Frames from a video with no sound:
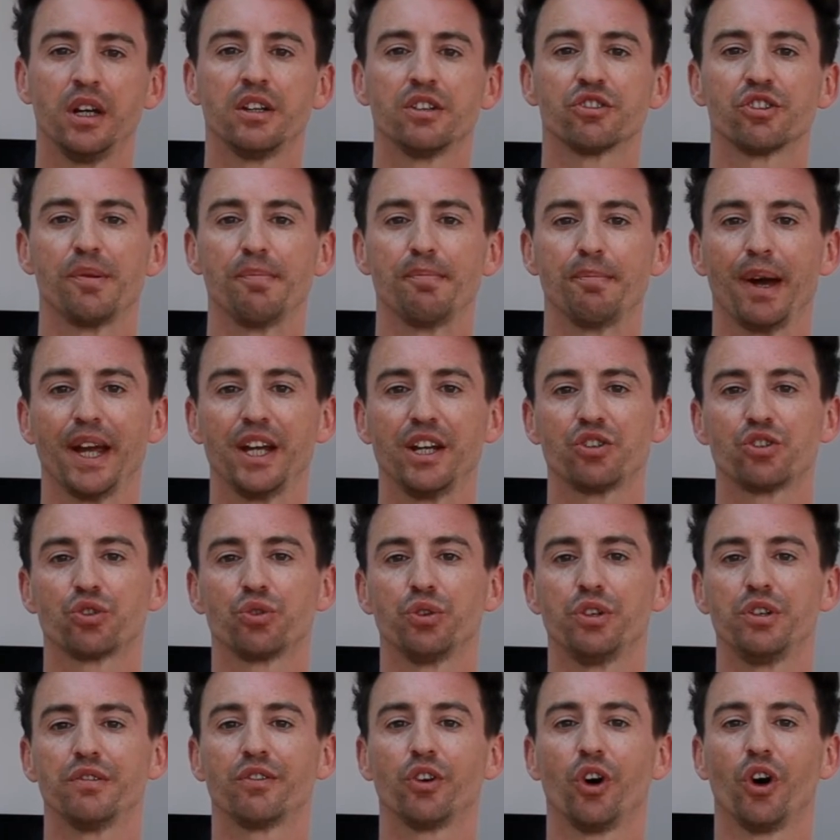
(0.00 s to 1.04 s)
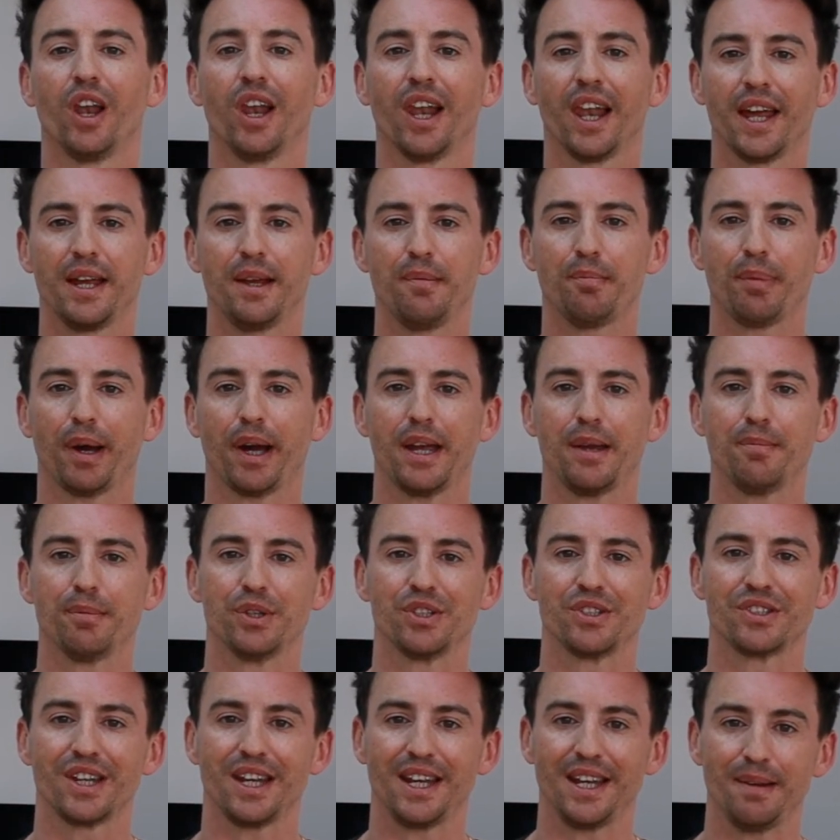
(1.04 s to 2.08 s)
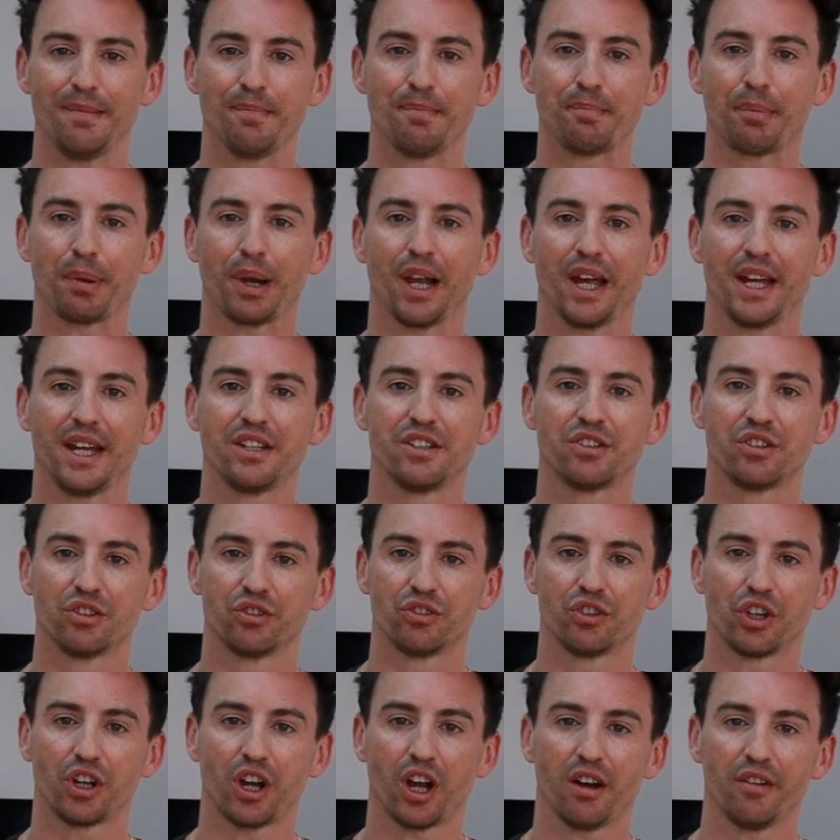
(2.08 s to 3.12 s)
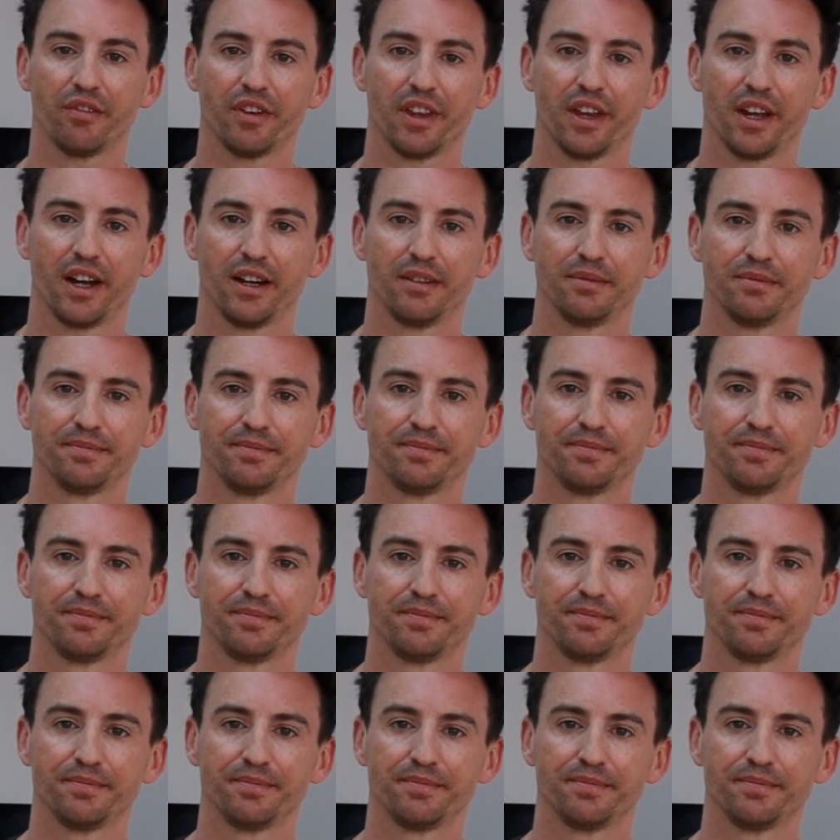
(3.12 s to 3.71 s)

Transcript: So make sure you've got late payments in place to cover that.